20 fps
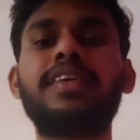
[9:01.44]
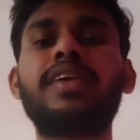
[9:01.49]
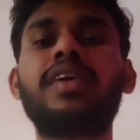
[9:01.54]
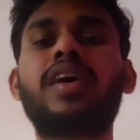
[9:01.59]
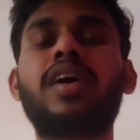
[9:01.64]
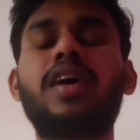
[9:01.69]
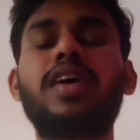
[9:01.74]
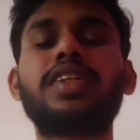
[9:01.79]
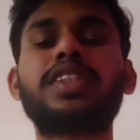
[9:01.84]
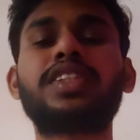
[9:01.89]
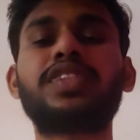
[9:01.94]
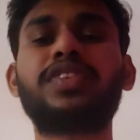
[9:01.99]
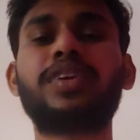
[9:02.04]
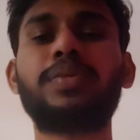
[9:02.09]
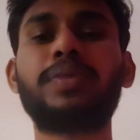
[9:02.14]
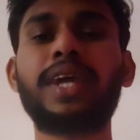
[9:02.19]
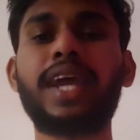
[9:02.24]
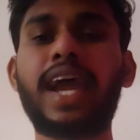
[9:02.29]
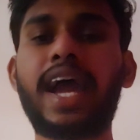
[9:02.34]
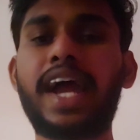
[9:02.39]
cost will
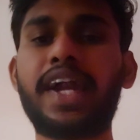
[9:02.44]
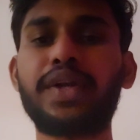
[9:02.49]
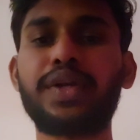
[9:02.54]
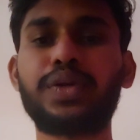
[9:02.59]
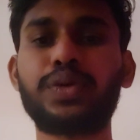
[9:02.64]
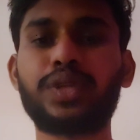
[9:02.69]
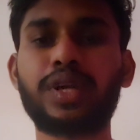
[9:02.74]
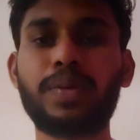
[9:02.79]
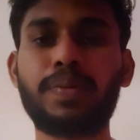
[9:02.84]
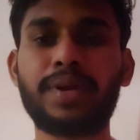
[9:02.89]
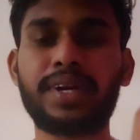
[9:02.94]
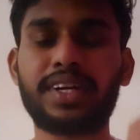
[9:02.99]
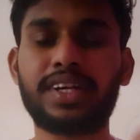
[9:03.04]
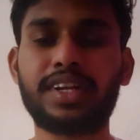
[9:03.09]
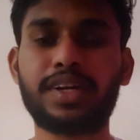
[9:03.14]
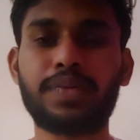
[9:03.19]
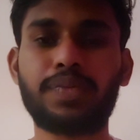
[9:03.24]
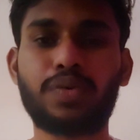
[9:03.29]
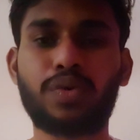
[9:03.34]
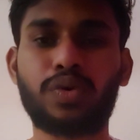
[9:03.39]
be added to the
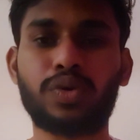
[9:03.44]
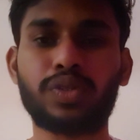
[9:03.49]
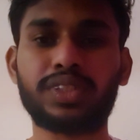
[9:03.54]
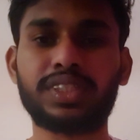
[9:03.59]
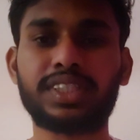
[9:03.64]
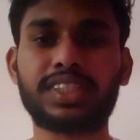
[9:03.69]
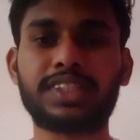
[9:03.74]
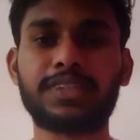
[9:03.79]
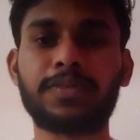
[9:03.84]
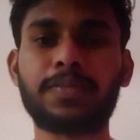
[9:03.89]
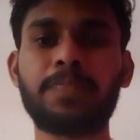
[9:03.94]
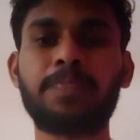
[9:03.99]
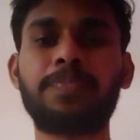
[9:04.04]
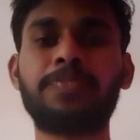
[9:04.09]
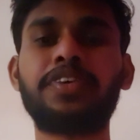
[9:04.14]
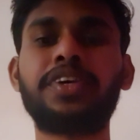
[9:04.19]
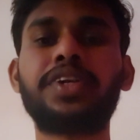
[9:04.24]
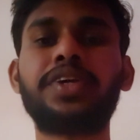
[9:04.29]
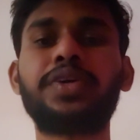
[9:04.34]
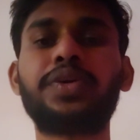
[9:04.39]
particular project.
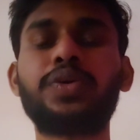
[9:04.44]
We need